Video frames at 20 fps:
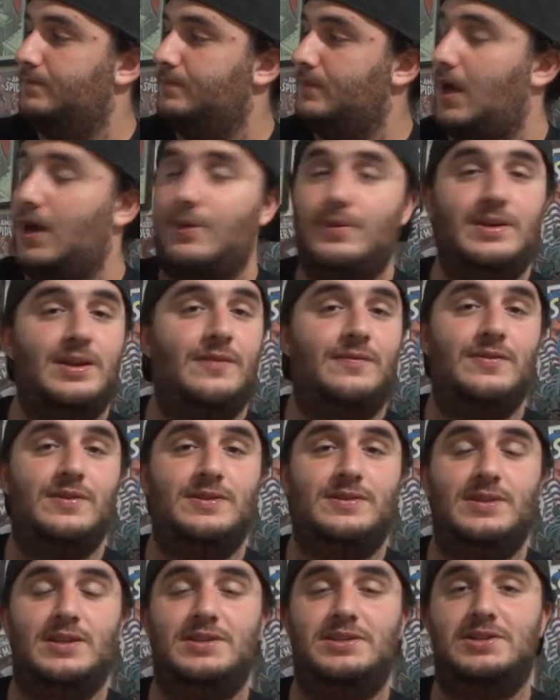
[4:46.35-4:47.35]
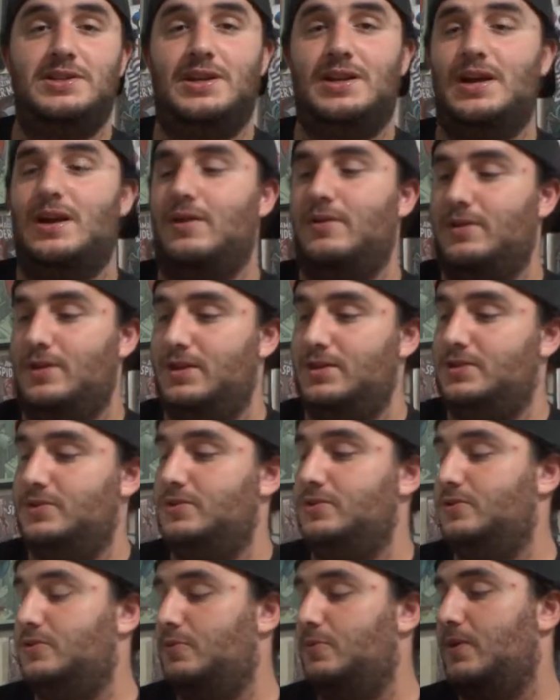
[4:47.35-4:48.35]
I would definitely say check out
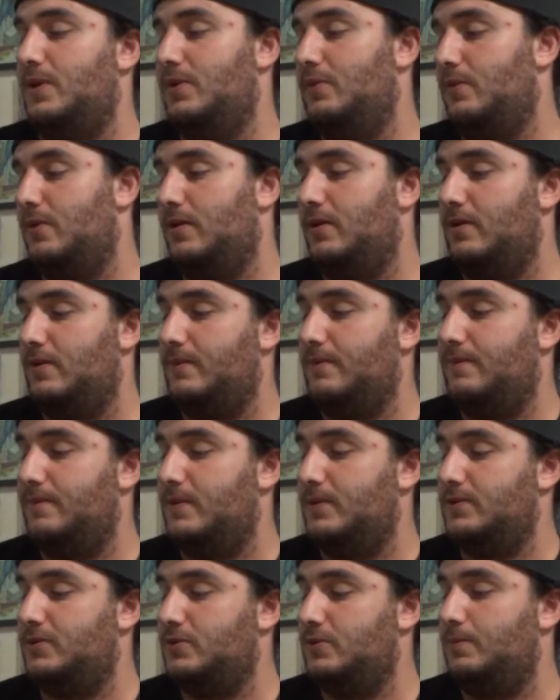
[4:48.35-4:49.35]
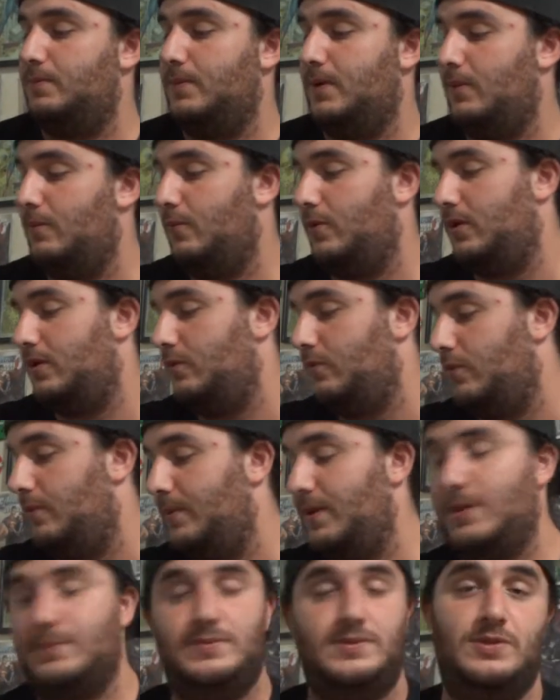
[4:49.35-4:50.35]
issue 21 of Superman Wonder
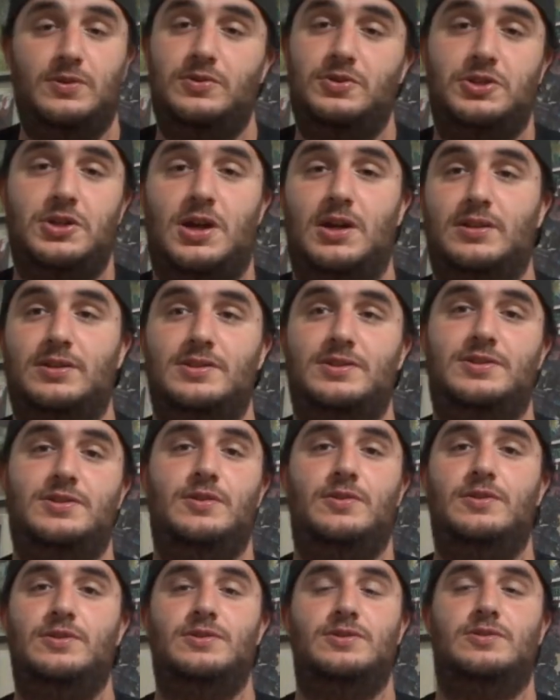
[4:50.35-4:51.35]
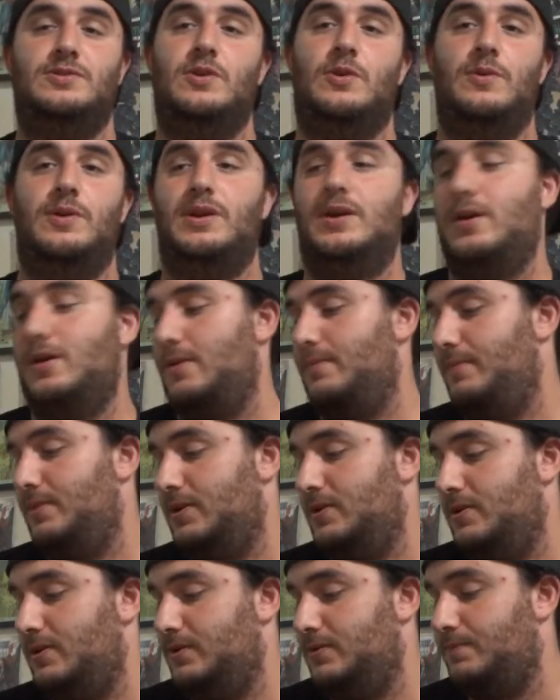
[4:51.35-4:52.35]
Woman. I'm still shocked the series is going on
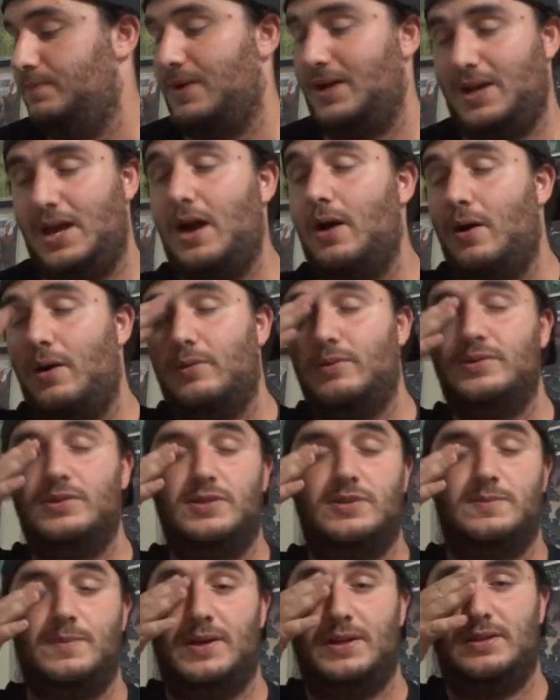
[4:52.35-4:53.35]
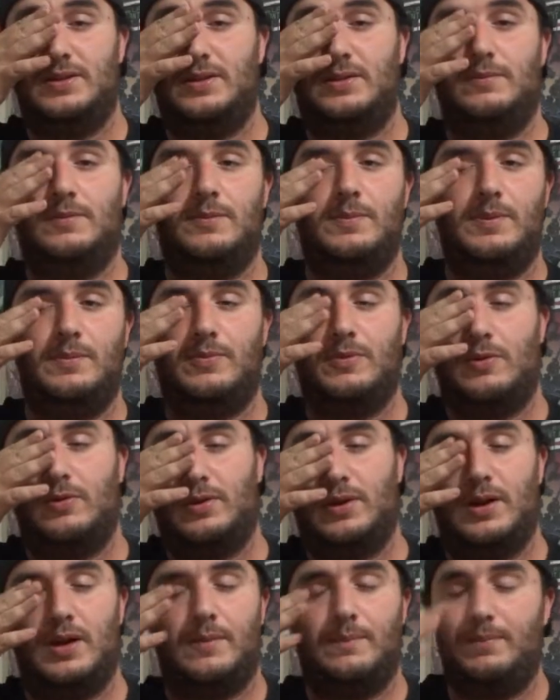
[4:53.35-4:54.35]
because by now I was expecting them to be
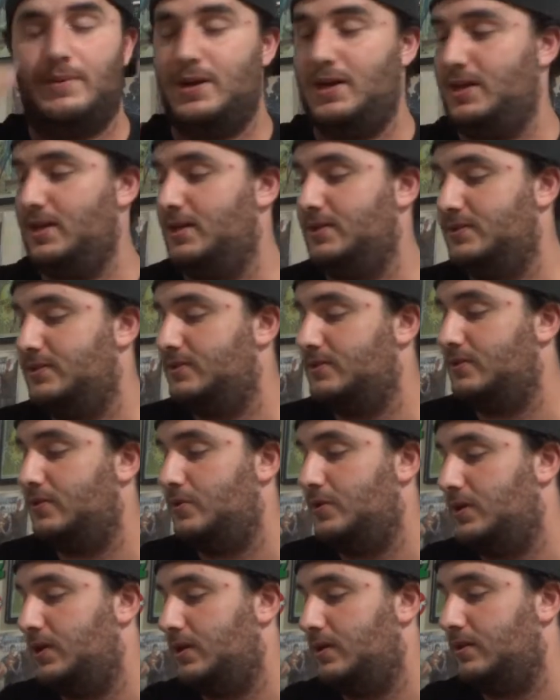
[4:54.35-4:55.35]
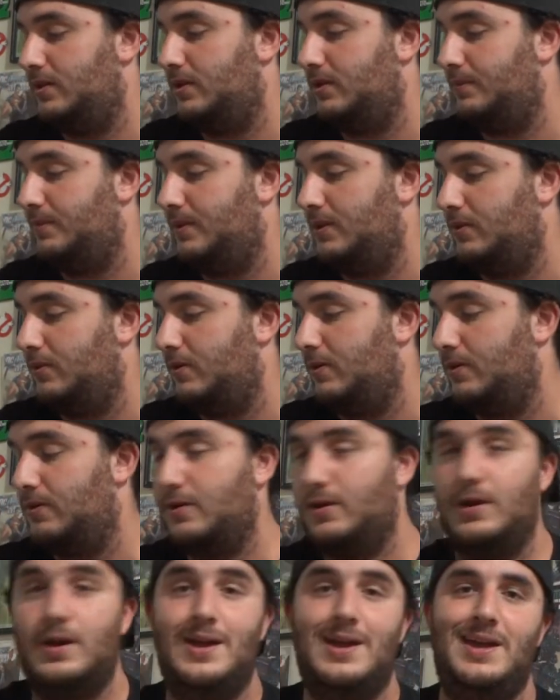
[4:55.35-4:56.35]
broken up, but I guess it's going to take a little bit
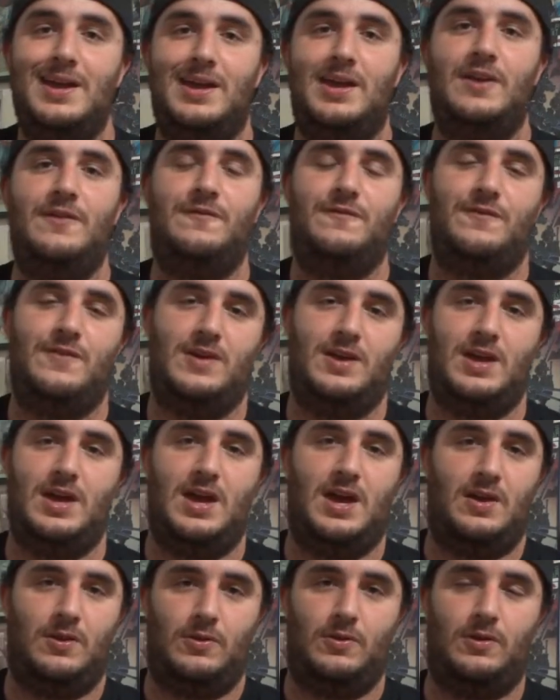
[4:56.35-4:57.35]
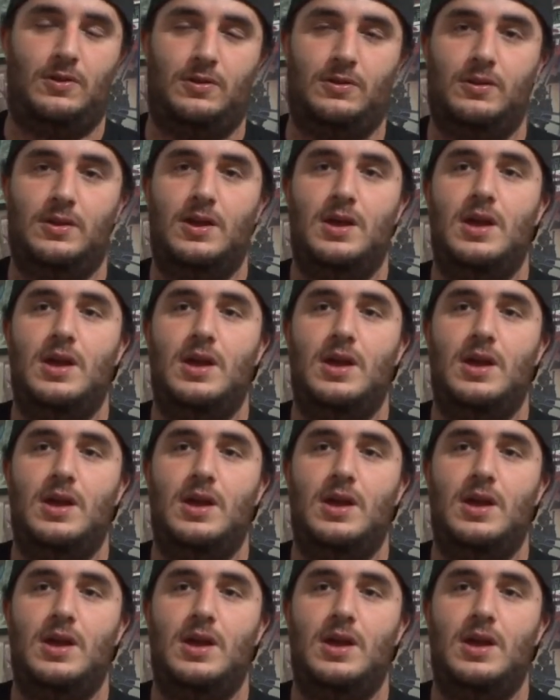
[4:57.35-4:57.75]
longer, if at all.